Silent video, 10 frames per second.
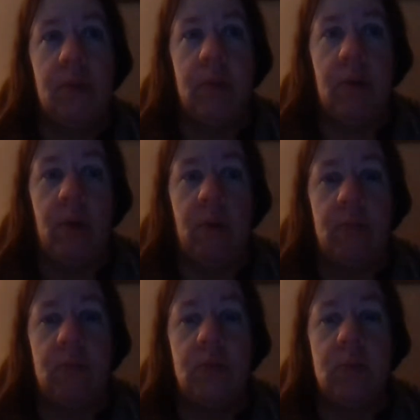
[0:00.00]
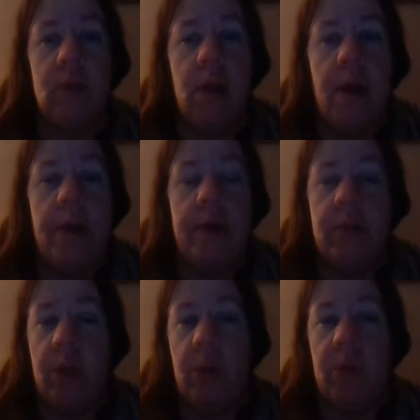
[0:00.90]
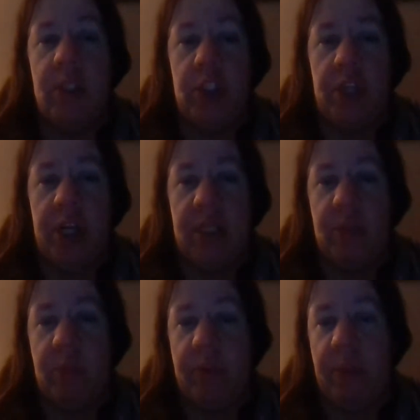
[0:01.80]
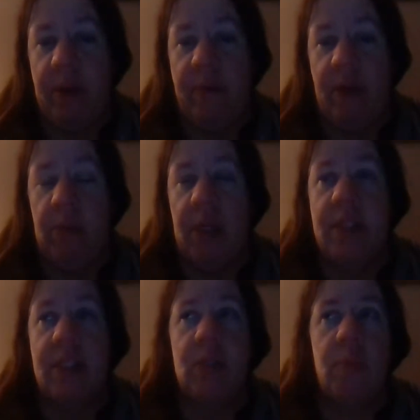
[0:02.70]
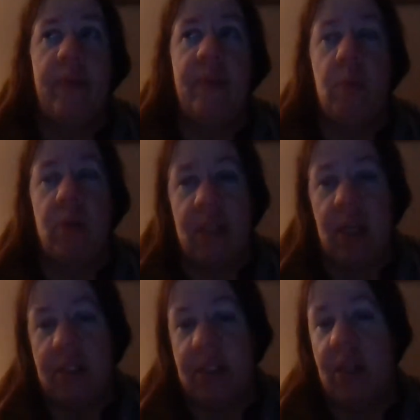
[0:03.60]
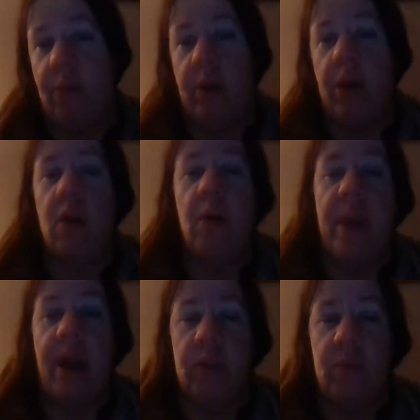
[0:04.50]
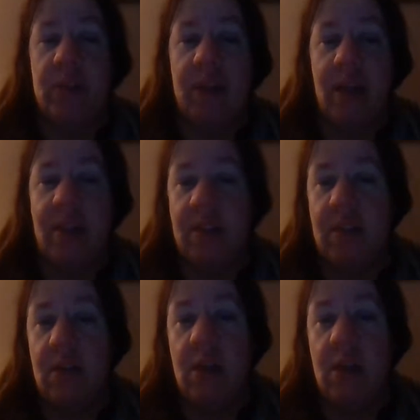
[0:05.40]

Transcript: though there's always a chance with my family, since we're from Wisconsin, that we could go back to Wisconsin.